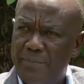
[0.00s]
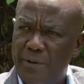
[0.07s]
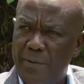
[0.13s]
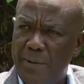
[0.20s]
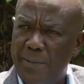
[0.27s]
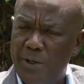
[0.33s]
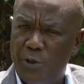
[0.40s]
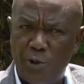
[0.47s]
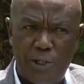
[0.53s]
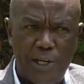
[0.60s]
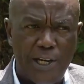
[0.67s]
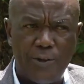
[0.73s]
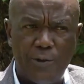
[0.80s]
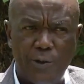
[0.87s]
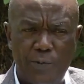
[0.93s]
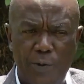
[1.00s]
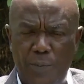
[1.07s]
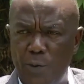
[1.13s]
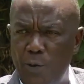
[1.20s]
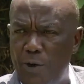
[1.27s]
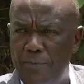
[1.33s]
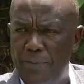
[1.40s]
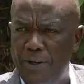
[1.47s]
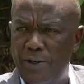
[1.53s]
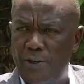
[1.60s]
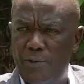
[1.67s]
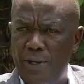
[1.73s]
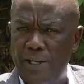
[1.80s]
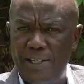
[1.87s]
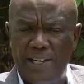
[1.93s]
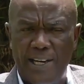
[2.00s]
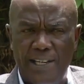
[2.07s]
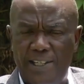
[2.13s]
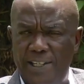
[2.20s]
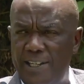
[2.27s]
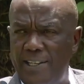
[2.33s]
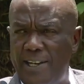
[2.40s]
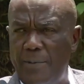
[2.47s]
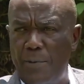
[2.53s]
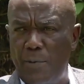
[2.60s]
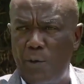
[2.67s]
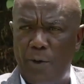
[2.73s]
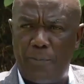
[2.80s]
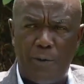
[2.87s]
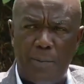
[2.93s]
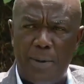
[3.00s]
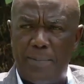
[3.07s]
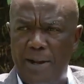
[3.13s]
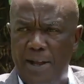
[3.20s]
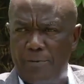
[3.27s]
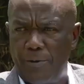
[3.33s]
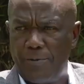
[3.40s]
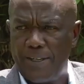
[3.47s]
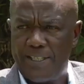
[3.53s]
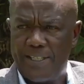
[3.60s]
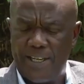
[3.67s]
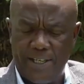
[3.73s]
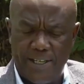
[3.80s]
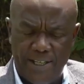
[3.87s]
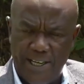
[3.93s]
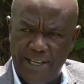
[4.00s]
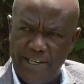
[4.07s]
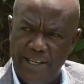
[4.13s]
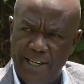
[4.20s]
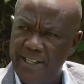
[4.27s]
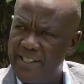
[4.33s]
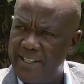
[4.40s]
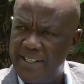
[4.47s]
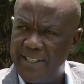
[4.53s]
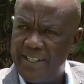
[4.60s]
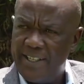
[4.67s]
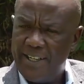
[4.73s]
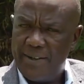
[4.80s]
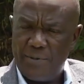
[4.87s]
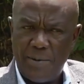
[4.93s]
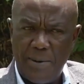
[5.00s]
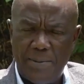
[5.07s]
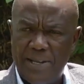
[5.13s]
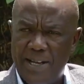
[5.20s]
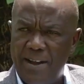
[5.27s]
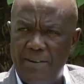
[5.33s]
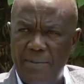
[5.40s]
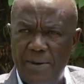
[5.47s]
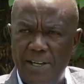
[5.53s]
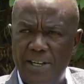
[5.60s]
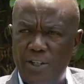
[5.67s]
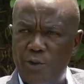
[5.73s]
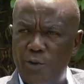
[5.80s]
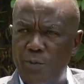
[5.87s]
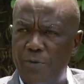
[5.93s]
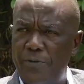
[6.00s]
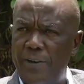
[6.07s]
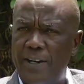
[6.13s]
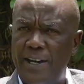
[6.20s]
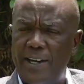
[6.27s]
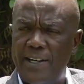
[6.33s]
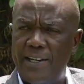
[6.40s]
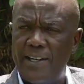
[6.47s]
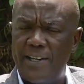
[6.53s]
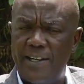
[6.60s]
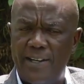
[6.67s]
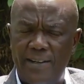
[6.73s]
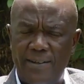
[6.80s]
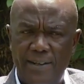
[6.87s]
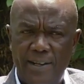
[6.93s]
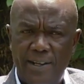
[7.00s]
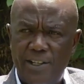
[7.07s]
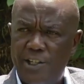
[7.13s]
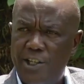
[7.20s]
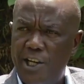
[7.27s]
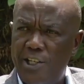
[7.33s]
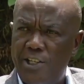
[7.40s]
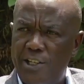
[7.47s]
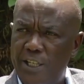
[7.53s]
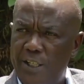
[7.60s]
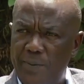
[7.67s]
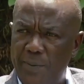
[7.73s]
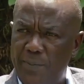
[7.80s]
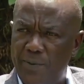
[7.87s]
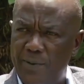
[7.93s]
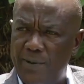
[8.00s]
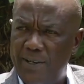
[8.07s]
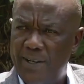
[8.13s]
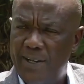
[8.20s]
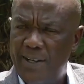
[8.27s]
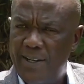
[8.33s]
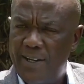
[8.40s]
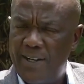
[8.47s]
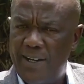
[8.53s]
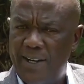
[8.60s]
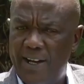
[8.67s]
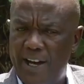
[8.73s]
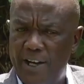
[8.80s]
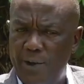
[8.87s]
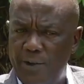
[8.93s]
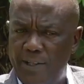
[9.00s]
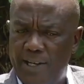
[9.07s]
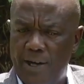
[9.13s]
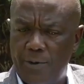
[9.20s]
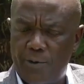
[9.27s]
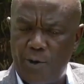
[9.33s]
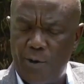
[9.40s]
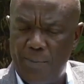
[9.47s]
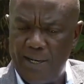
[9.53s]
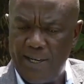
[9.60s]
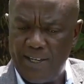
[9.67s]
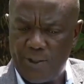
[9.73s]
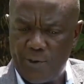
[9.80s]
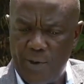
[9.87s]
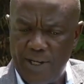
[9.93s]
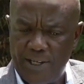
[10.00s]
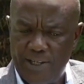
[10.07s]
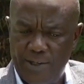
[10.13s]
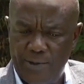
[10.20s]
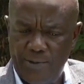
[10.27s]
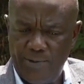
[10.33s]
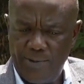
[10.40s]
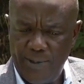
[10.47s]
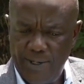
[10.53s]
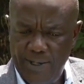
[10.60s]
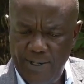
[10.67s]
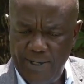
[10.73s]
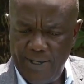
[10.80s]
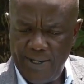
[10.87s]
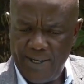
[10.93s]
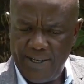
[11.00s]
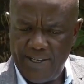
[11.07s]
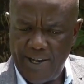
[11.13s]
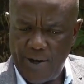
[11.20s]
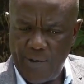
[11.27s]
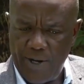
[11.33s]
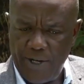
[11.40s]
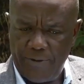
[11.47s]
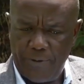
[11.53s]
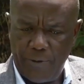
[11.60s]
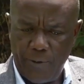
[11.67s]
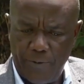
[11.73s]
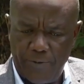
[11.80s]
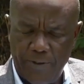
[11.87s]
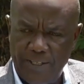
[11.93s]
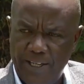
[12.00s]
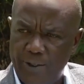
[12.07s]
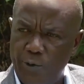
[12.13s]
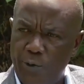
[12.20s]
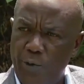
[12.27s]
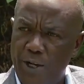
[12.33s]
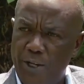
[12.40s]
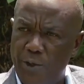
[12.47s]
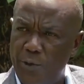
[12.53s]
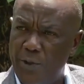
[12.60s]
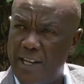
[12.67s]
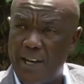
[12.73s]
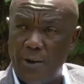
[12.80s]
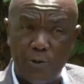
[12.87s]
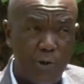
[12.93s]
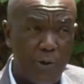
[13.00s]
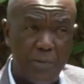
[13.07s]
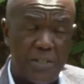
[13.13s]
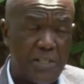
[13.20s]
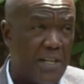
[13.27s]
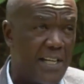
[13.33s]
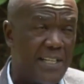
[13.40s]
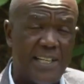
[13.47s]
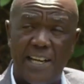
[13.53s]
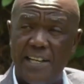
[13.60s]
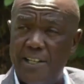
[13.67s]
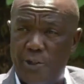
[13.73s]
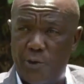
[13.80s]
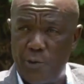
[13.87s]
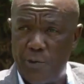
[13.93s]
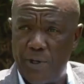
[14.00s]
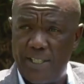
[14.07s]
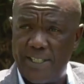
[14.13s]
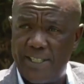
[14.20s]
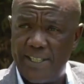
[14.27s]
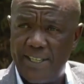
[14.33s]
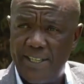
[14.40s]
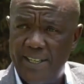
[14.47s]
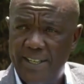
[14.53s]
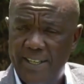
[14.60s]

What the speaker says: Probably to check those people who have been in 2019. There are people who are probably have overstayed in the area. Probably the government needs to move in and change these people. I know the county commander is quite new. There are quite few officers who are quite new. The county commissioner is hardly 2 weeks.